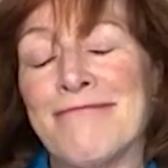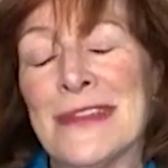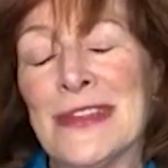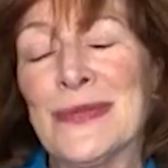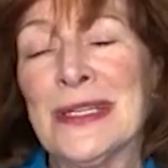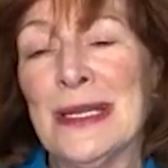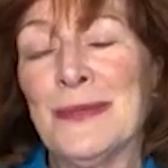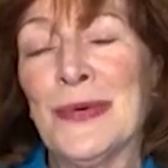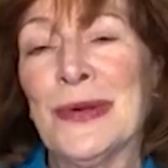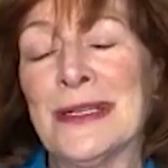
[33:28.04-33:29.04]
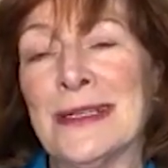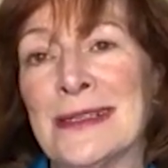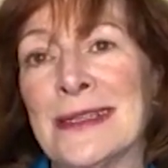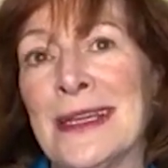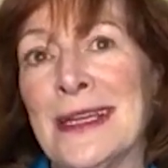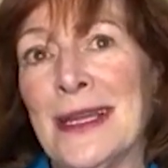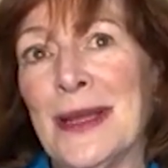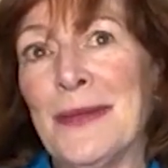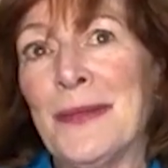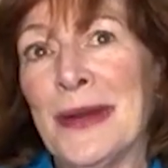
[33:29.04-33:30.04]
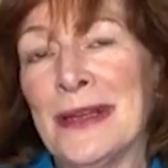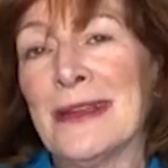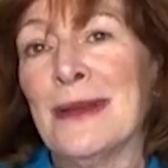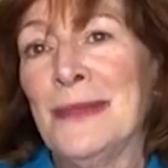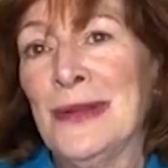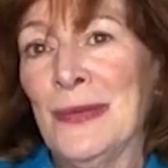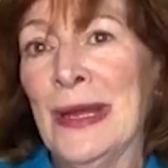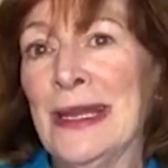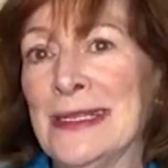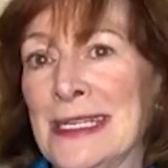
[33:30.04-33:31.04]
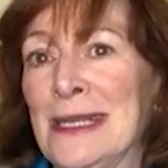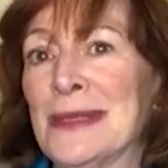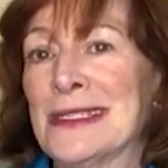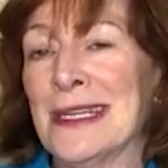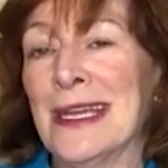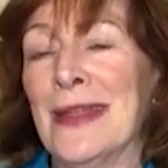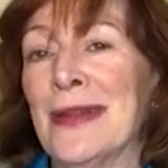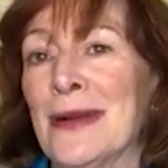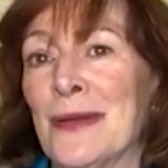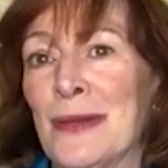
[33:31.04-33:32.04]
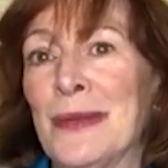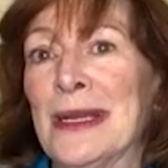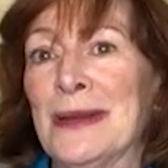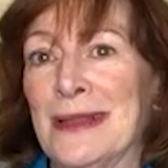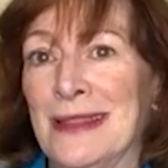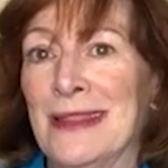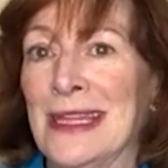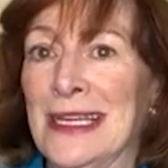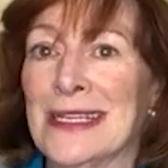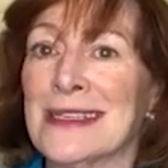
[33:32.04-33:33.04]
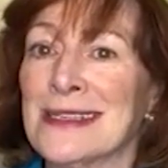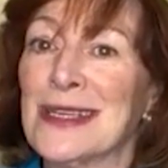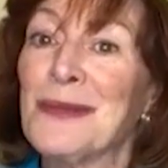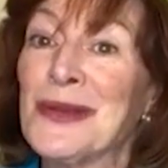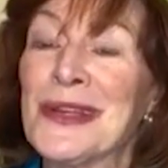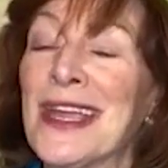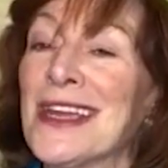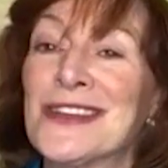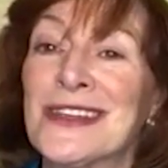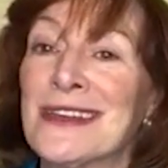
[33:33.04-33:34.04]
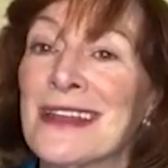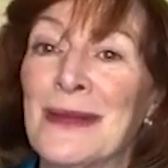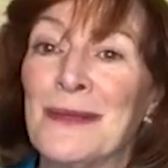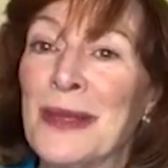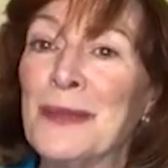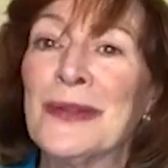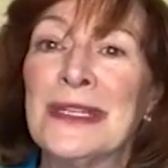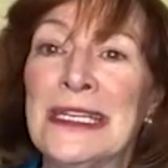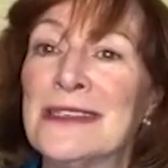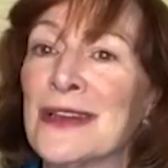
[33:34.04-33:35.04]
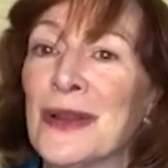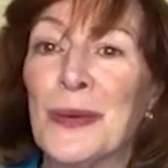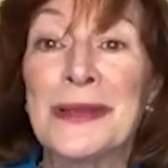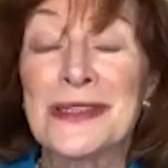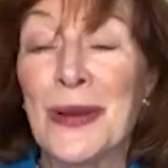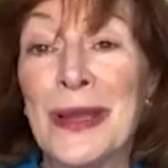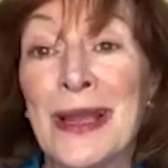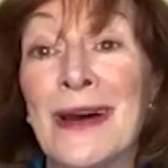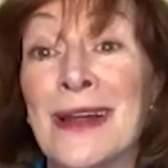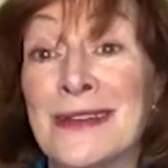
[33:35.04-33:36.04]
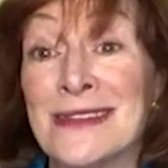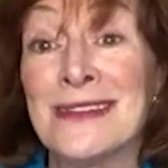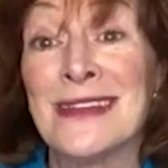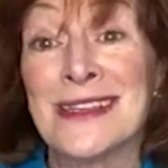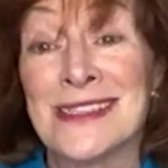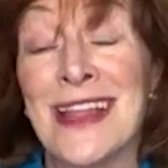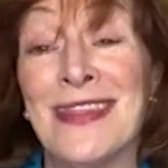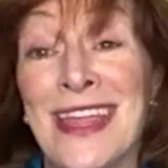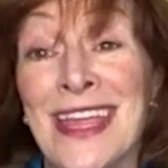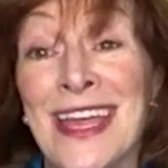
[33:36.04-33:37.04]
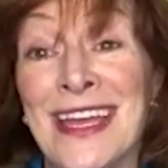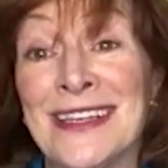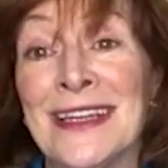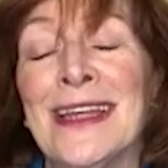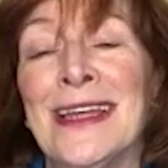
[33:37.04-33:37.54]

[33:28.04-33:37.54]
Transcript: It's really important. But when a team is together, the big thing is communication. People need to know what's going on to the extent they can.